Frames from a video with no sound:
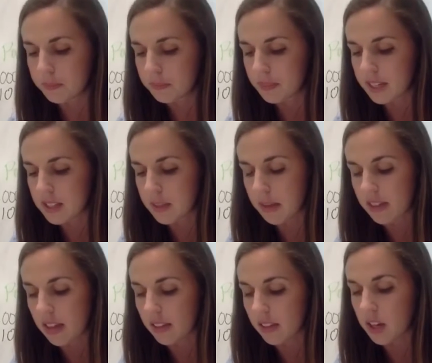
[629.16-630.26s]
That's the main
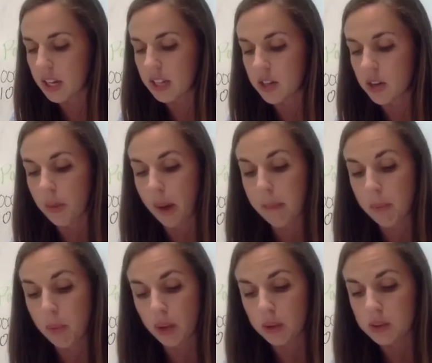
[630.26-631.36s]
thing that you need to know about
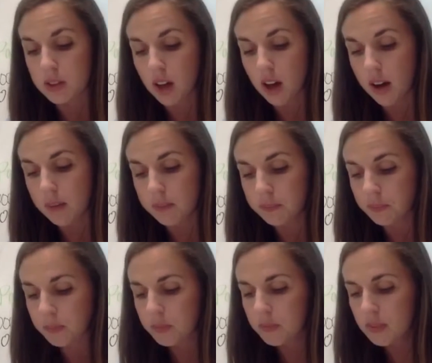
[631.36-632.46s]
Boyle's law.
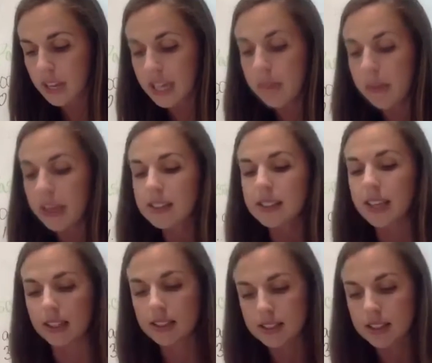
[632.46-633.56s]
And it makes
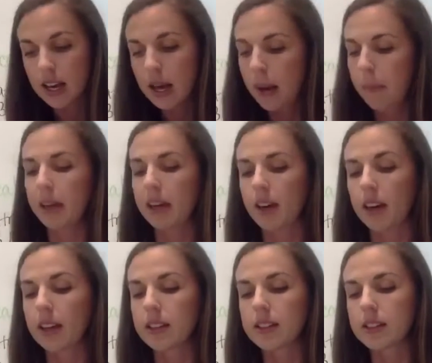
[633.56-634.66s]
sense
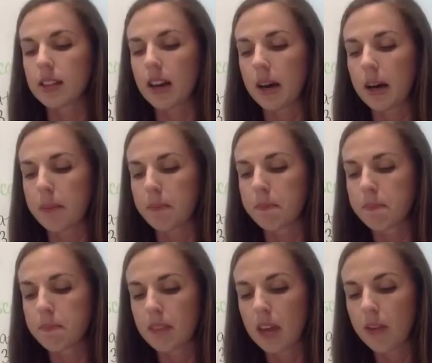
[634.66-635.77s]
because
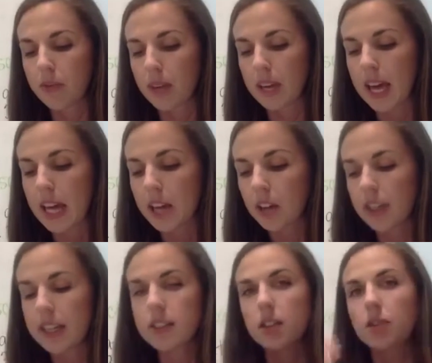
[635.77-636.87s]
if we
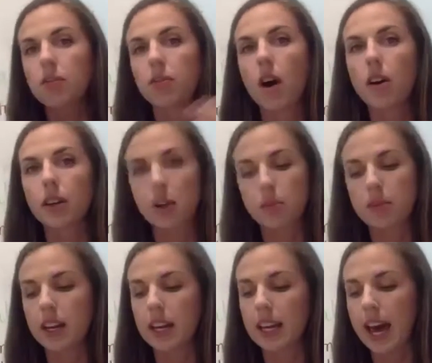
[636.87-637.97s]
increase the volume
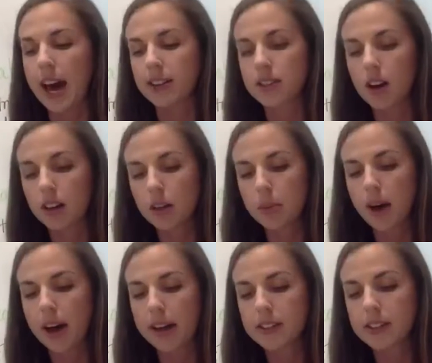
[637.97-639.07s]
that a gas
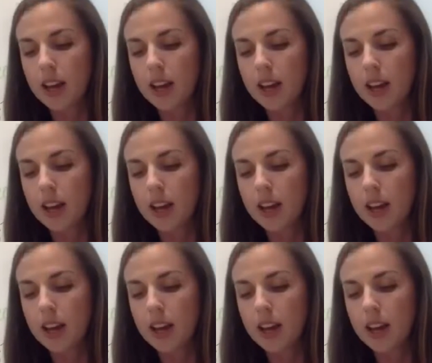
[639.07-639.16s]
occupies,